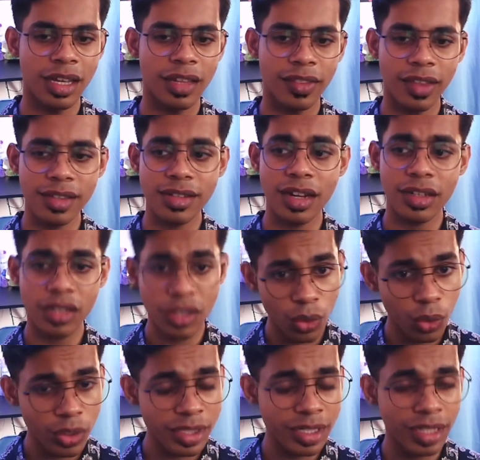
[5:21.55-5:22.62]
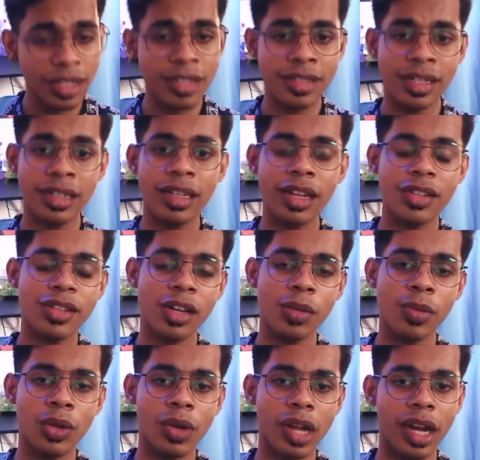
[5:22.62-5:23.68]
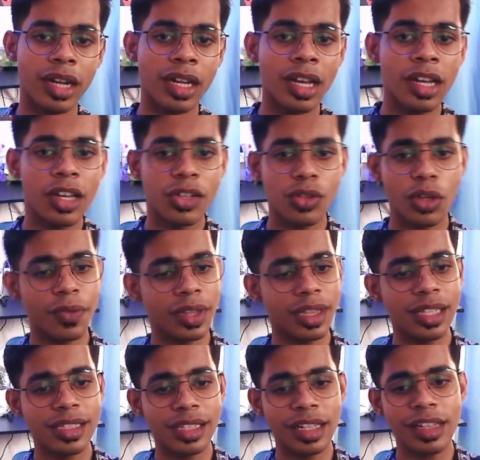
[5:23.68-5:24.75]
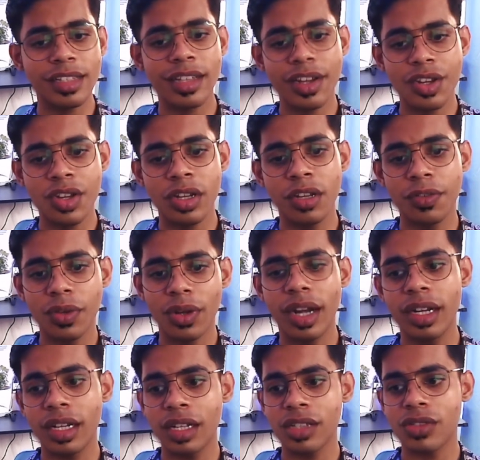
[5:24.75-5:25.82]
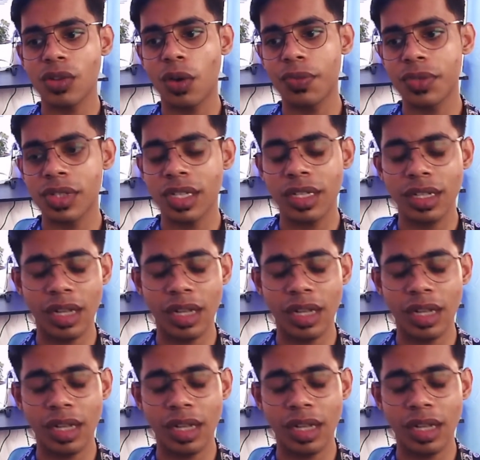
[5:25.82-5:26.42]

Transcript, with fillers: These are the core skills that the HR will look at. So if in the skill section, if you're writing soft skill,